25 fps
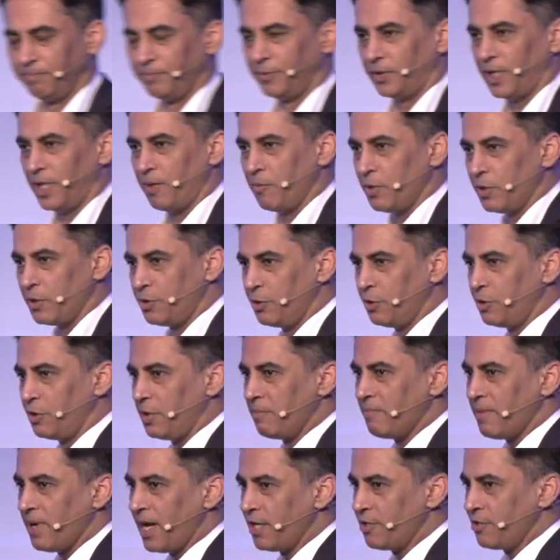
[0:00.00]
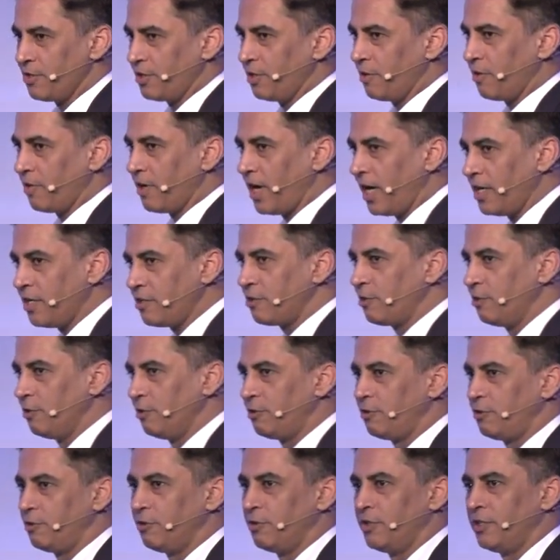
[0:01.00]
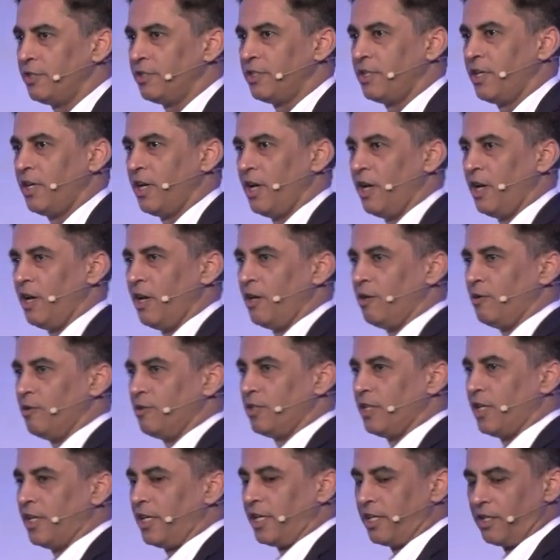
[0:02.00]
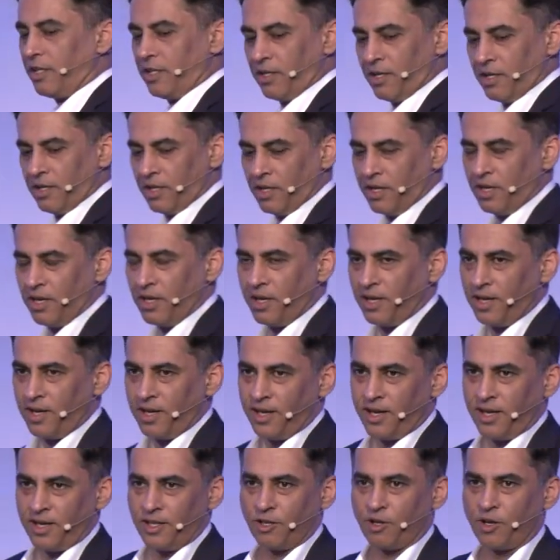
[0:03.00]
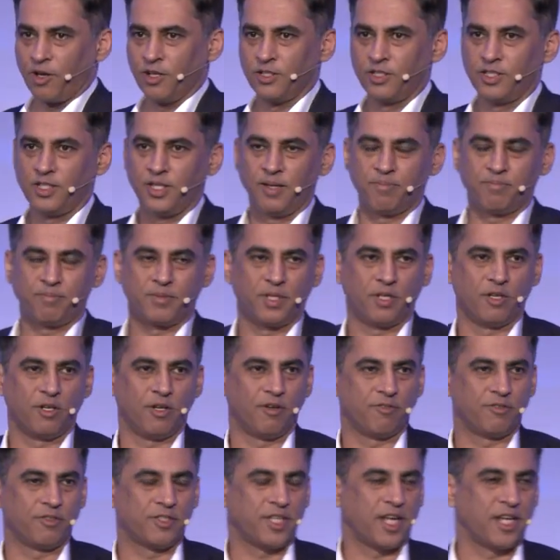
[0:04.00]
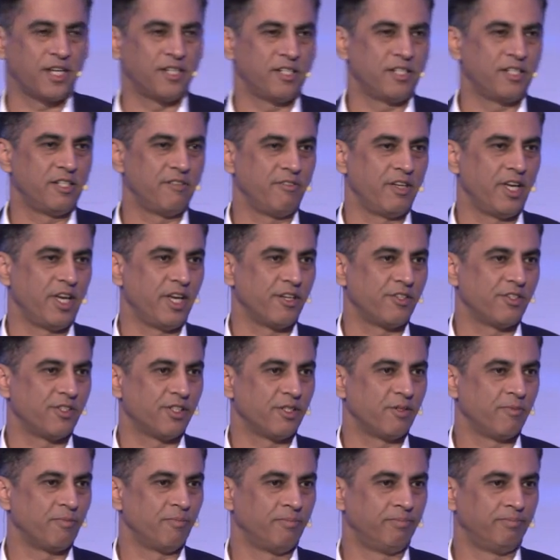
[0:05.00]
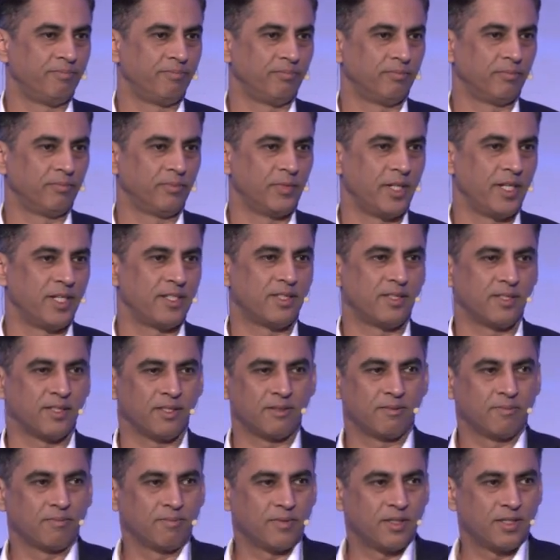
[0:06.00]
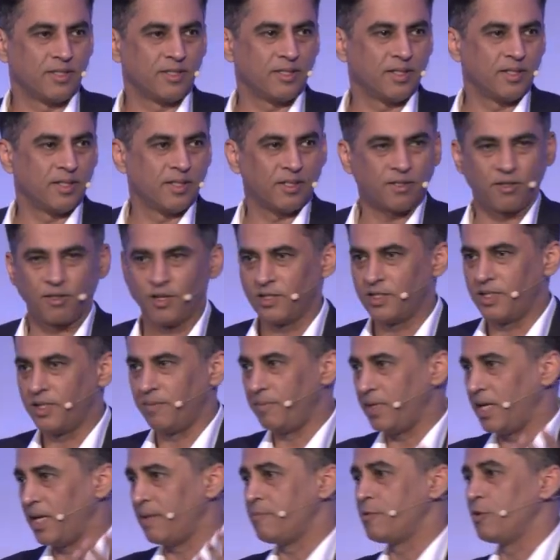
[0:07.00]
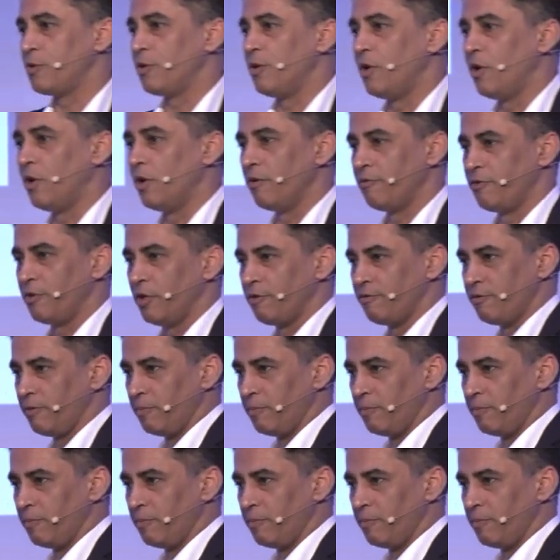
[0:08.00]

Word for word: So I want you to imagine you're a high school student who's learning the concept of standard deviation. It's a, it's a concept that I'm sure all of you are